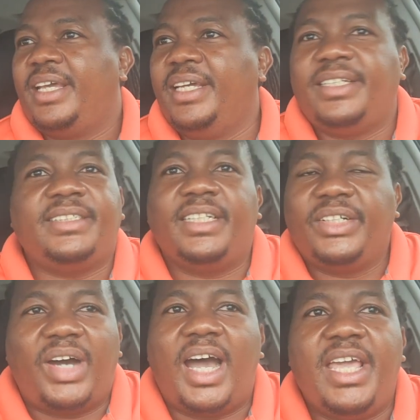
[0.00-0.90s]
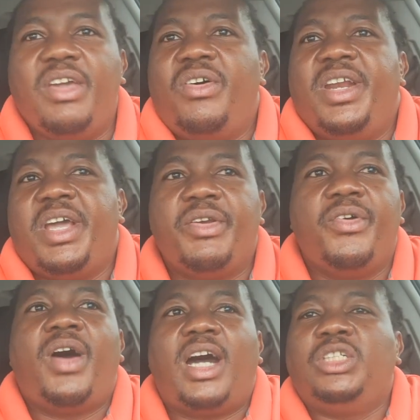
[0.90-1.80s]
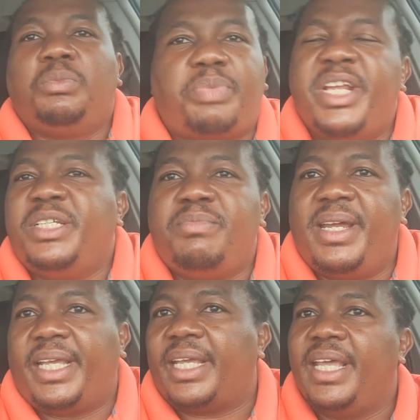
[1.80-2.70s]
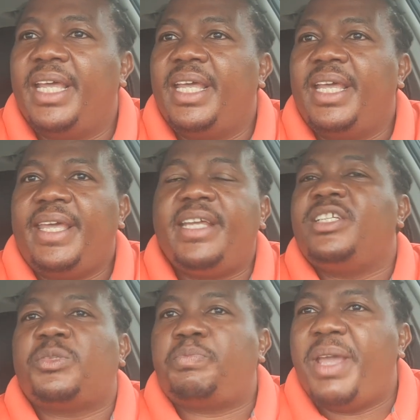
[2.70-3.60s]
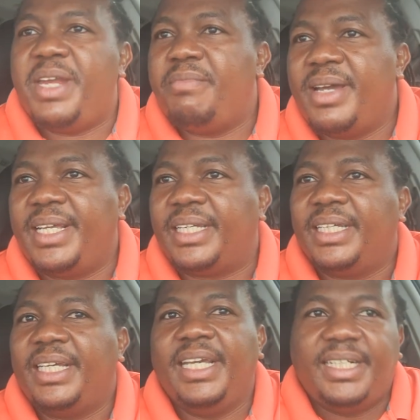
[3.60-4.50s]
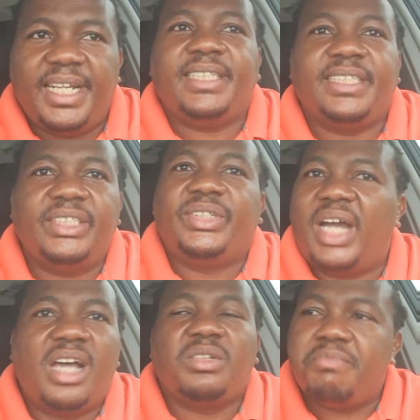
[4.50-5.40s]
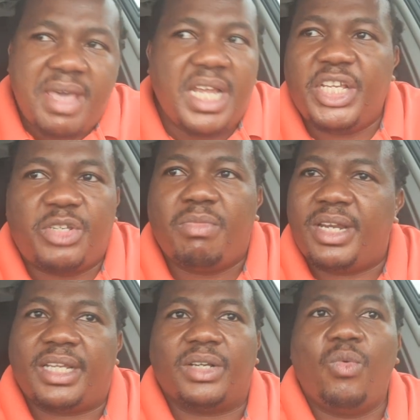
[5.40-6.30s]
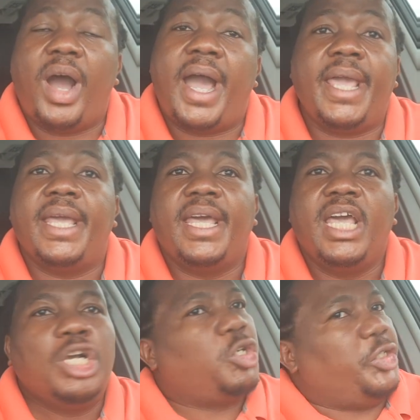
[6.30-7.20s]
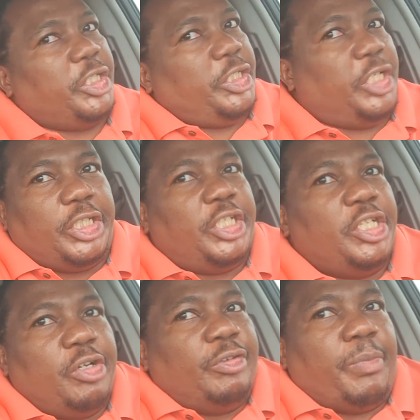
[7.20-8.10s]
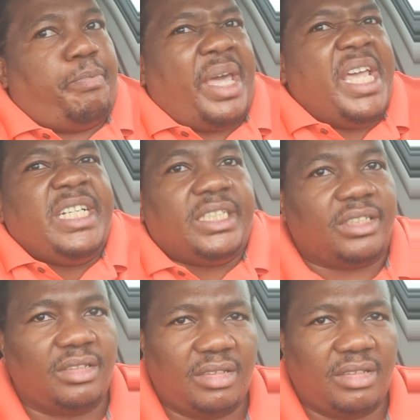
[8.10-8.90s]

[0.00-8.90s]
It doesn't know how, it only know how to print money and spend money. It doesn't know how to manage money. Why? Because it doesn't know the pain